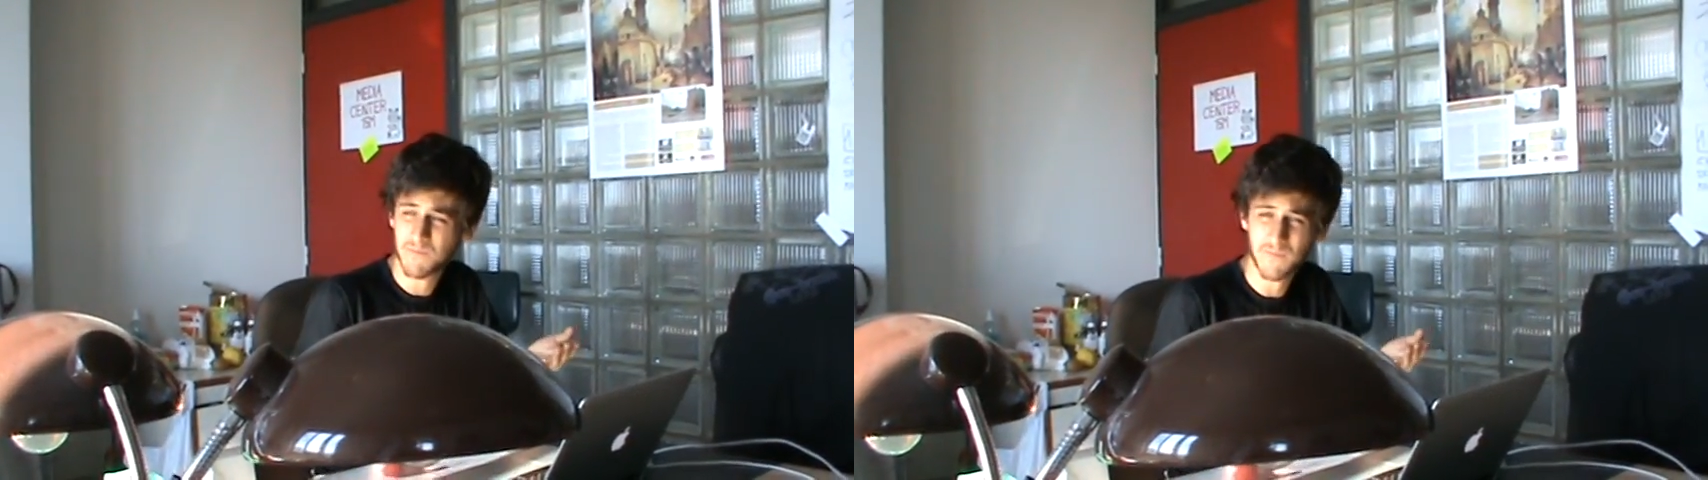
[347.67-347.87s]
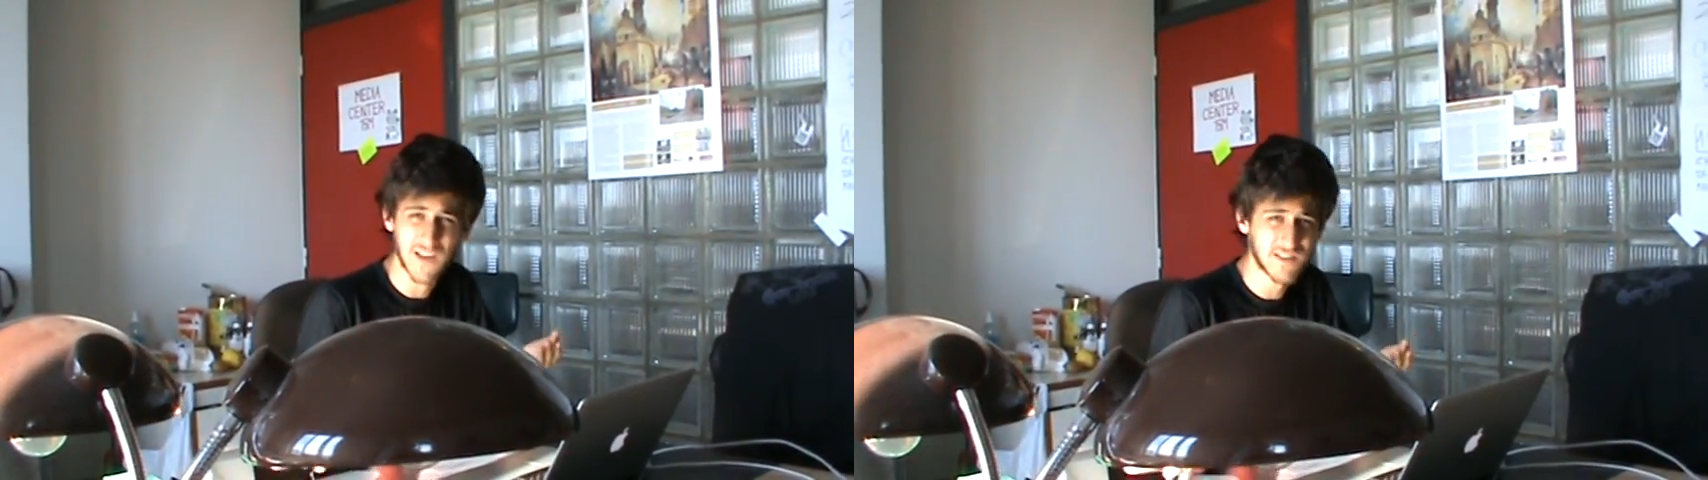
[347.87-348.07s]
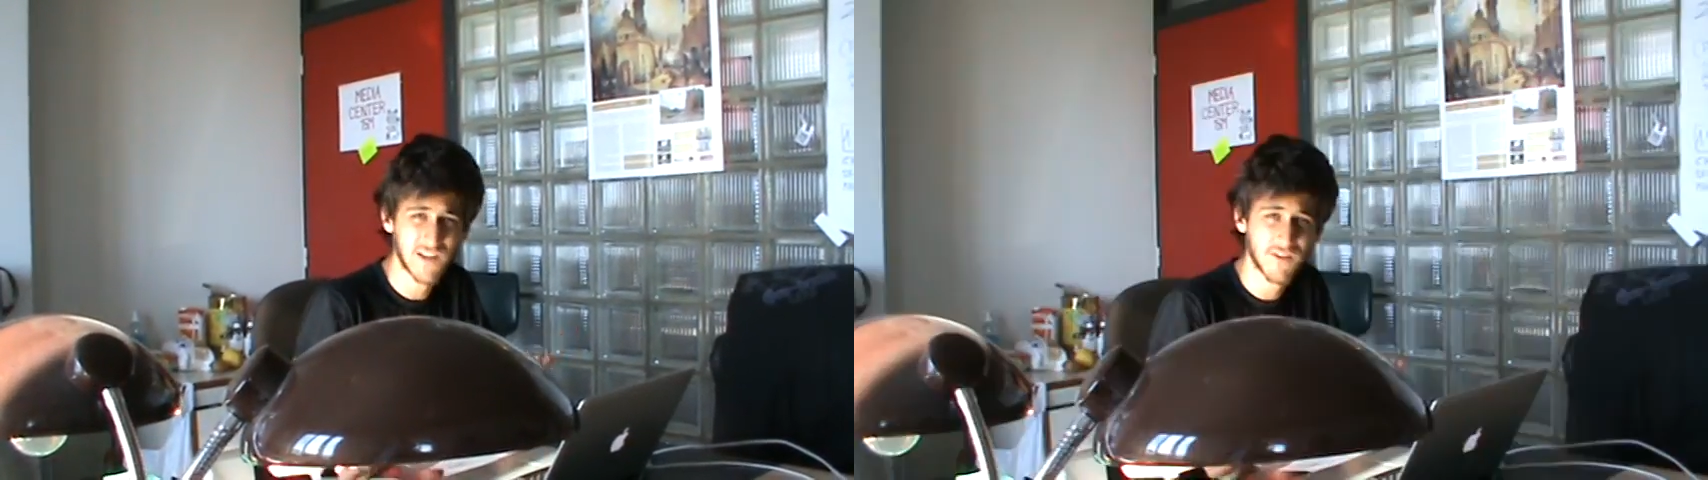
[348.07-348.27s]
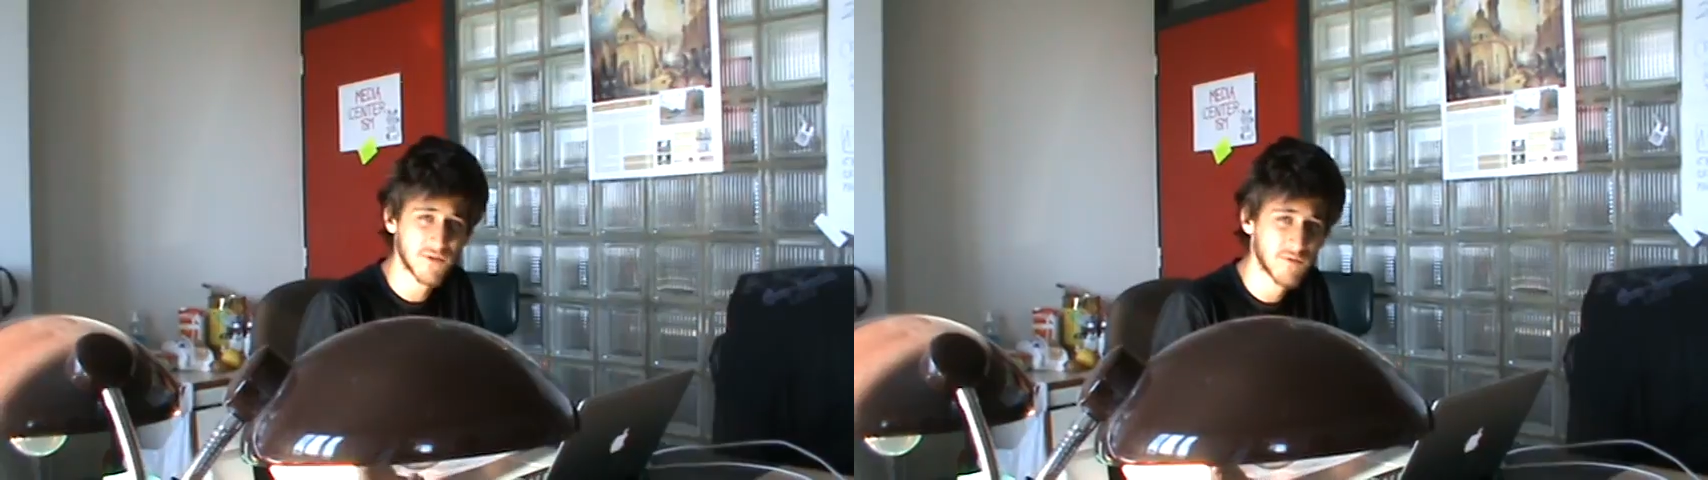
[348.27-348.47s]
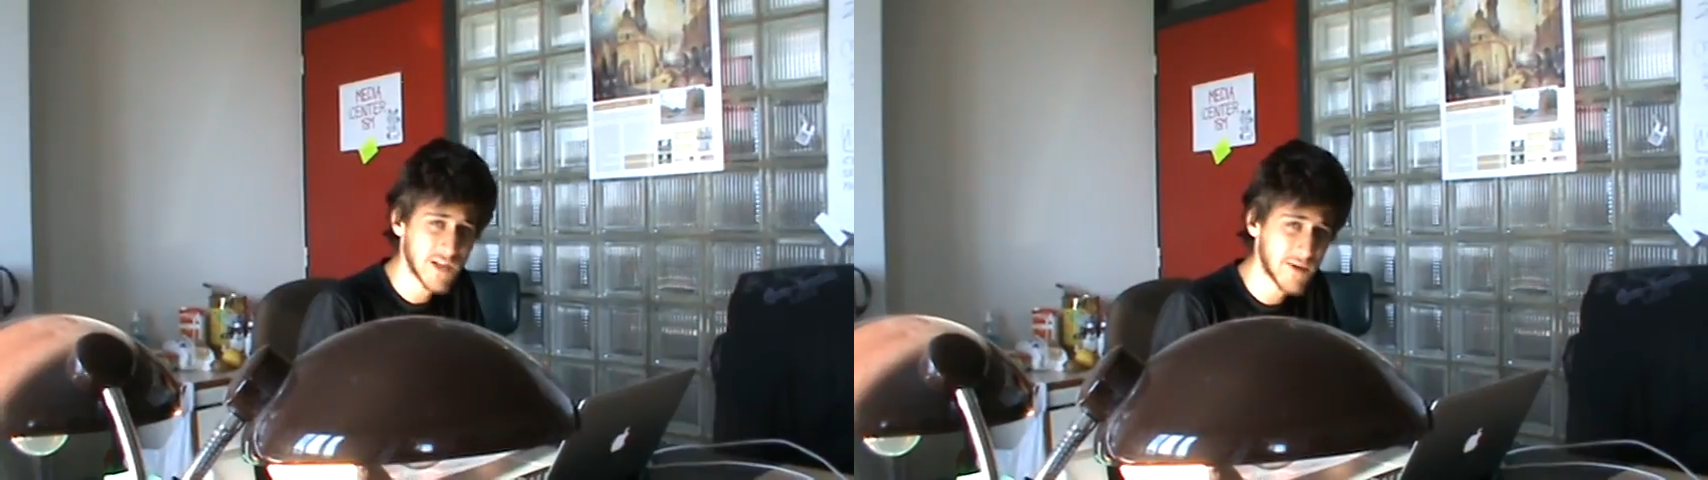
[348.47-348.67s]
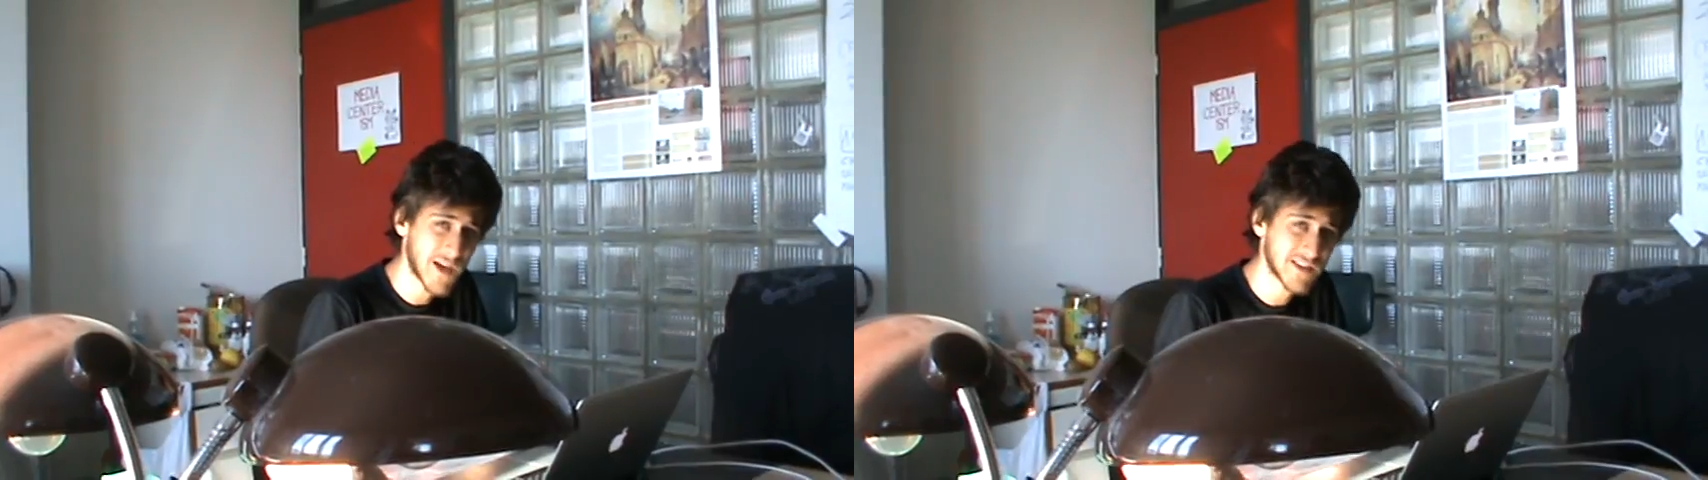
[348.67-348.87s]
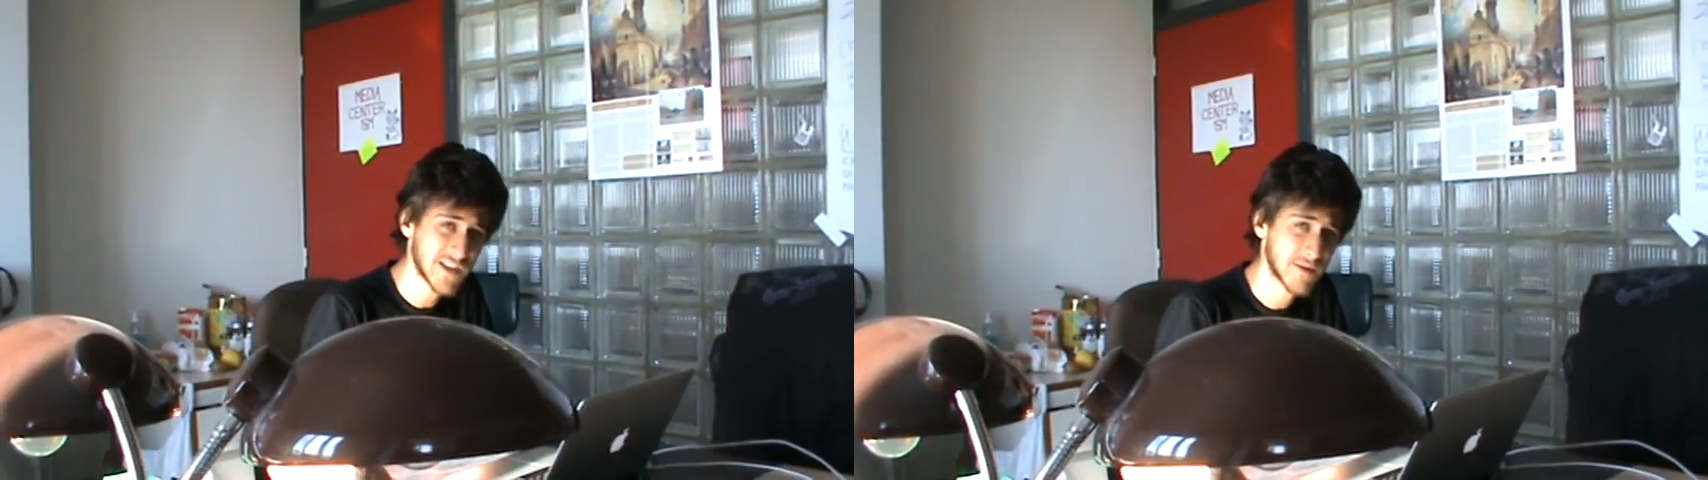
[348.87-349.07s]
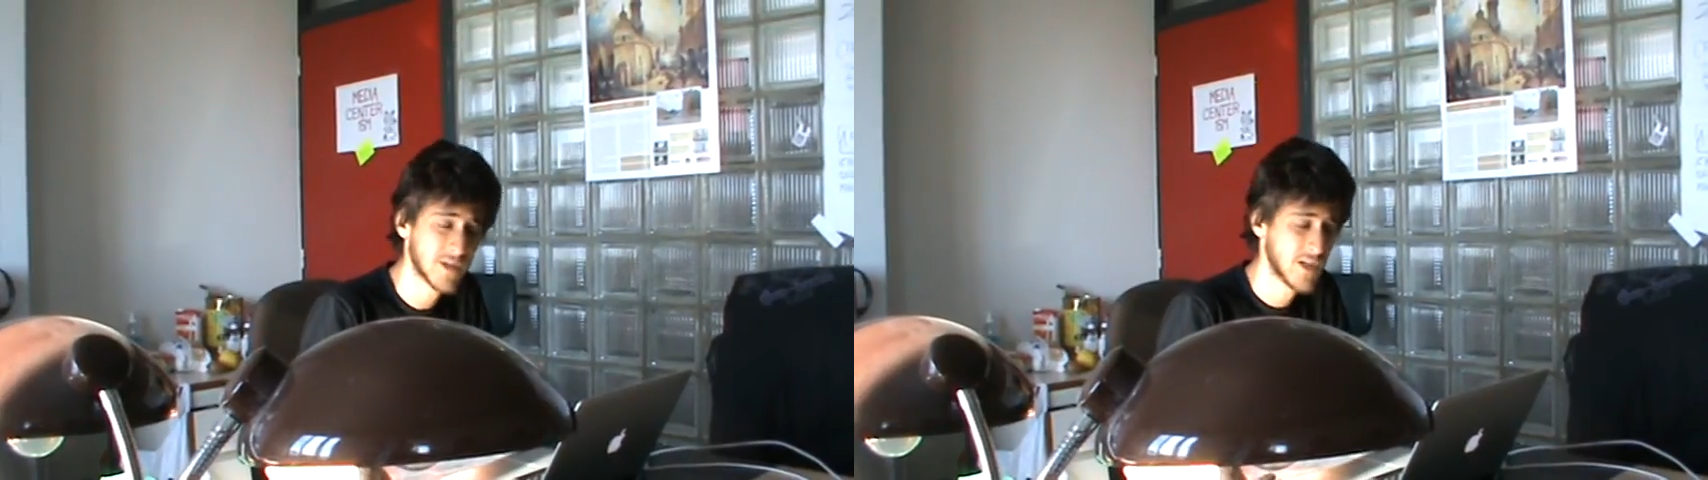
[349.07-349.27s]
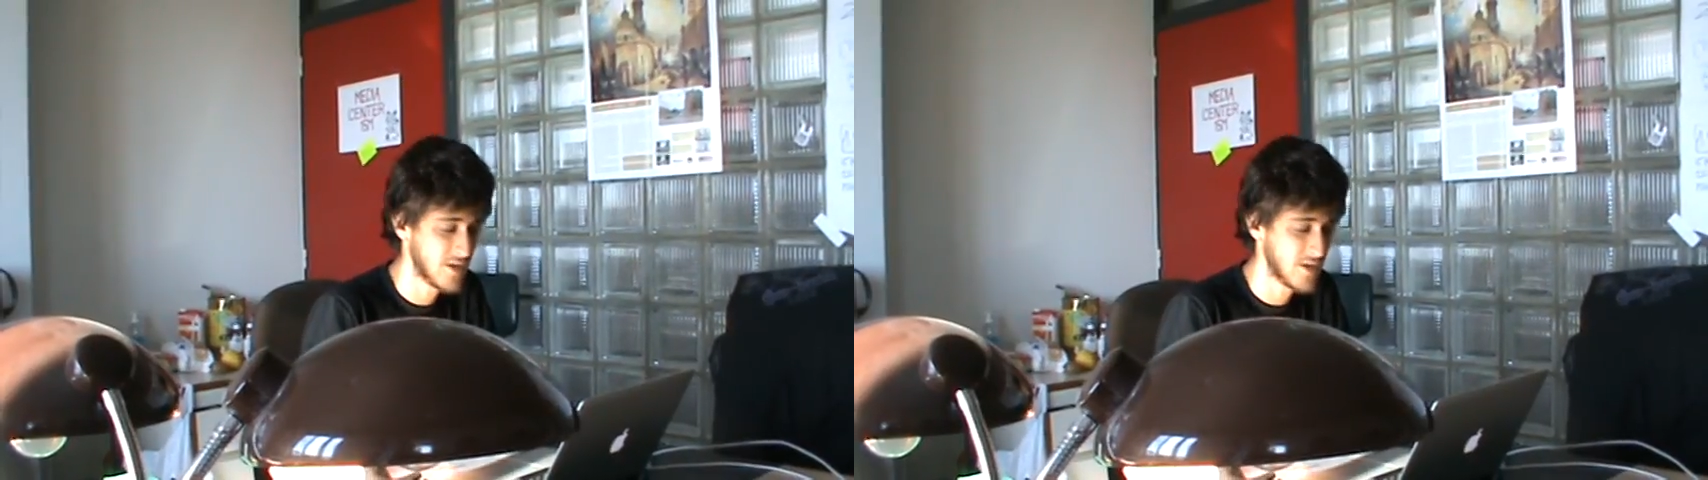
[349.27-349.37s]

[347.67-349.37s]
passing like through a really bad time,